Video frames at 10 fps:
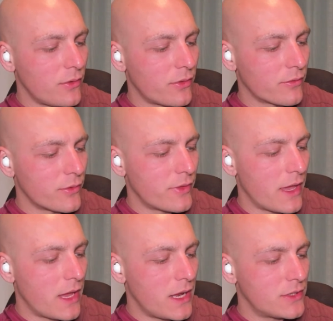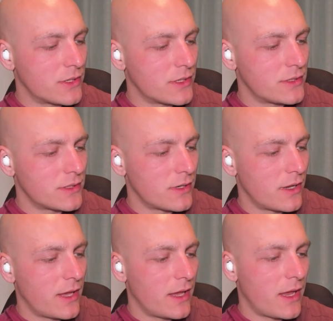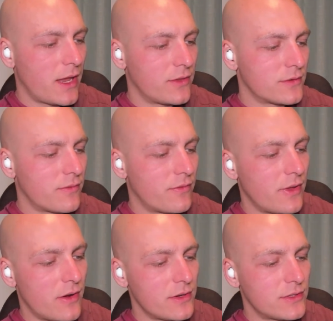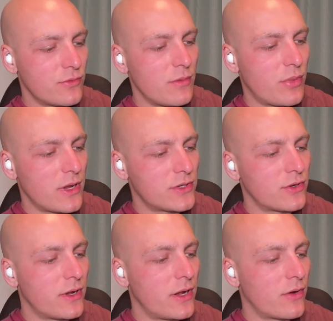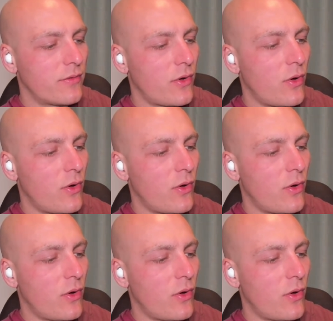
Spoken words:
Through the Ages. And there's a very sweet picture here of an